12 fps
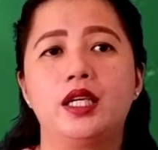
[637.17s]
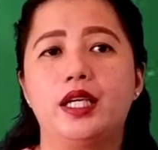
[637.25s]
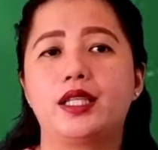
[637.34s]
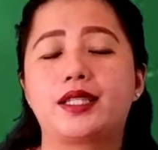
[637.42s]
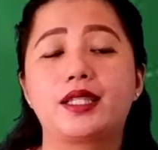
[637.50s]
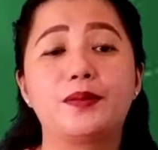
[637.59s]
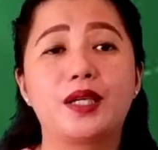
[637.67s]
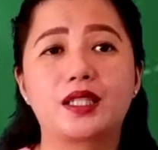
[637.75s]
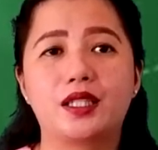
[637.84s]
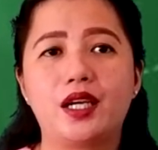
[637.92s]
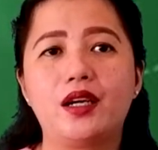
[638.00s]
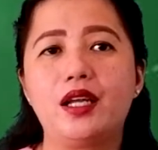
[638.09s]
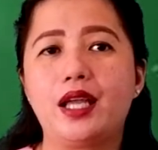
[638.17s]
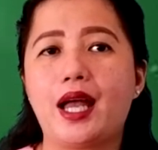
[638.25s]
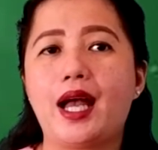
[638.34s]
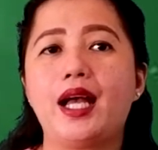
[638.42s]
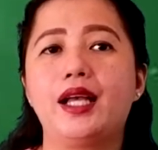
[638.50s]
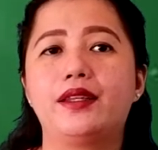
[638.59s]
It's the
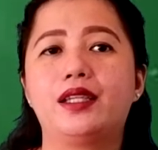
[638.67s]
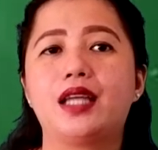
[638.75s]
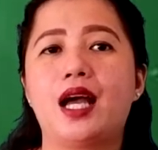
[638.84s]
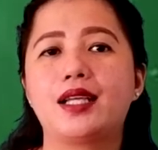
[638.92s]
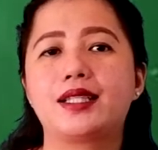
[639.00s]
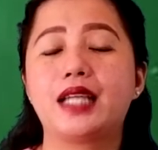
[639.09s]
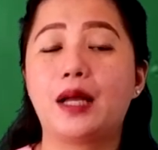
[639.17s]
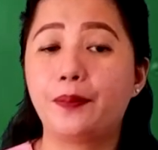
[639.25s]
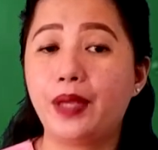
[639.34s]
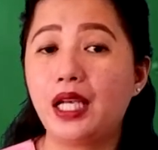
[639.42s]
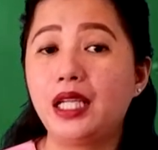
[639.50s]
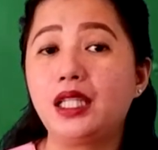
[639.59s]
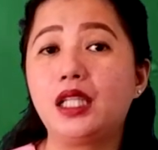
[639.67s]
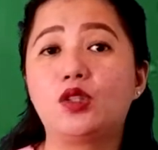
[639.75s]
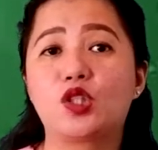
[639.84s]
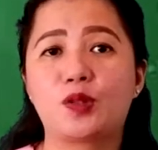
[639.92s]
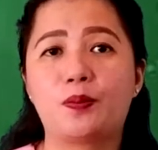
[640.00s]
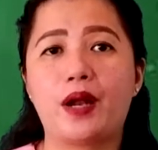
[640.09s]
bacteria that has the ability
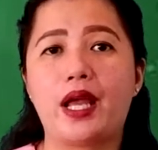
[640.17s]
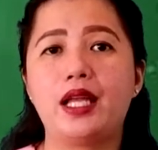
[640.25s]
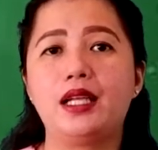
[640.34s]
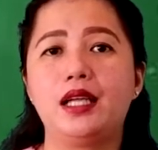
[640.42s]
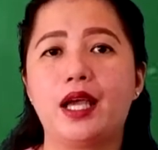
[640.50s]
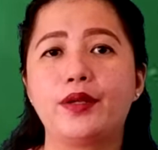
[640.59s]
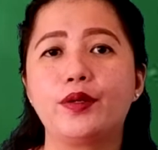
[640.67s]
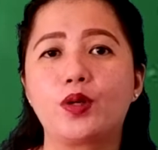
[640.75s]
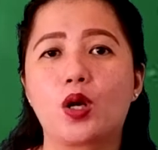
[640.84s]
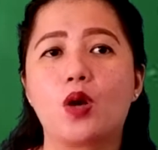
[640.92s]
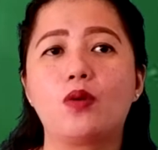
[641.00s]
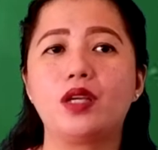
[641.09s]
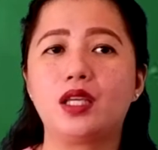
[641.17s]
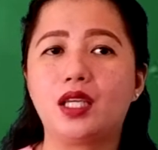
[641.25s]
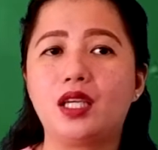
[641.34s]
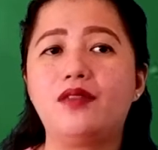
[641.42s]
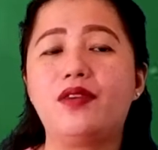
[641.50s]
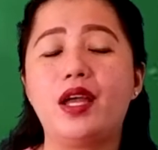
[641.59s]
to spread and grow
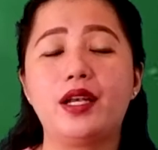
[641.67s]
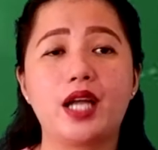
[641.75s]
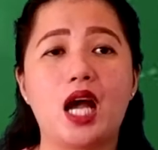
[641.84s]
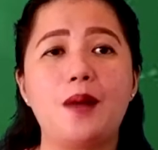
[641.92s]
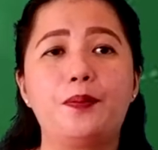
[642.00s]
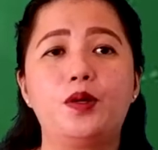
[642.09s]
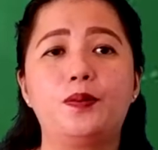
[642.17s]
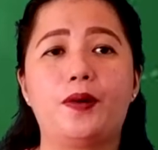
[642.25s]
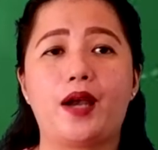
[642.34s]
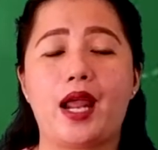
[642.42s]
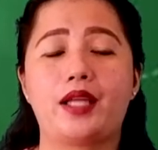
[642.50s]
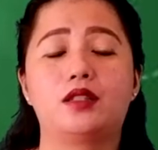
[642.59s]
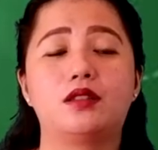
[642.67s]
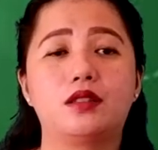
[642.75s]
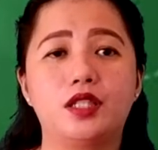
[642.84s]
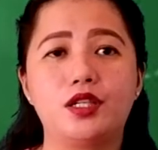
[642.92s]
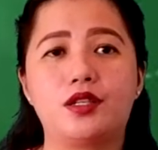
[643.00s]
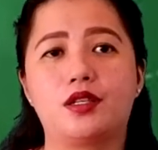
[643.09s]
given the appropriate
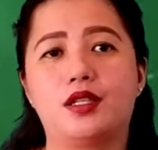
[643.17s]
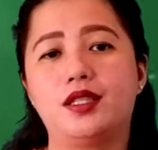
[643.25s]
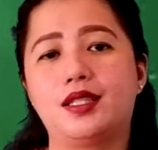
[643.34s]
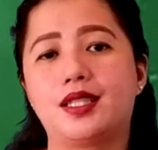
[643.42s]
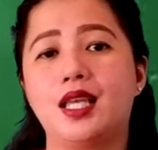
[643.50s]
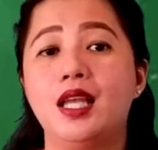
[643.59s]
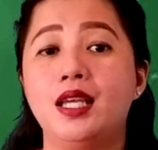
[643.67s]
conditions